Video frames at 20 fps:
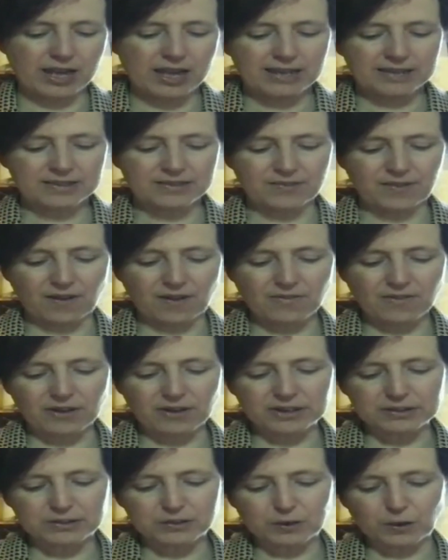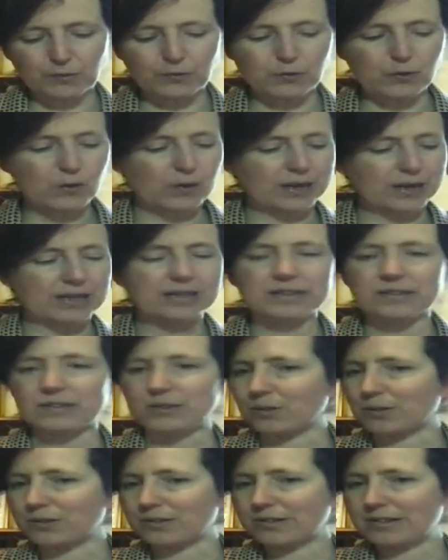It's very, very soft green. It's
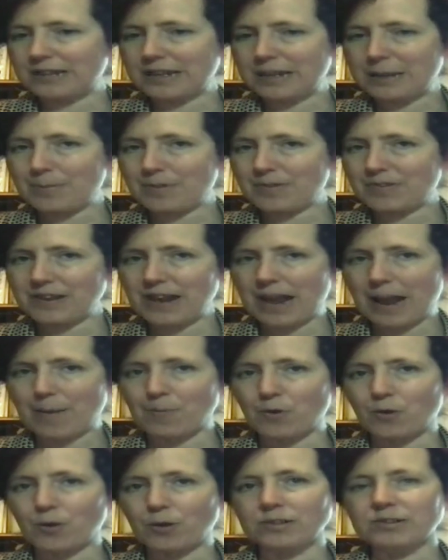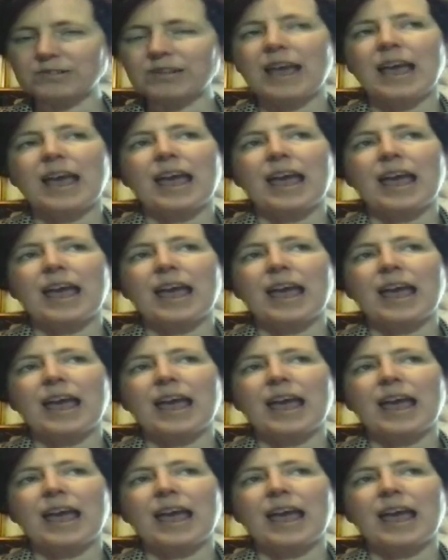not as deep as an emerald.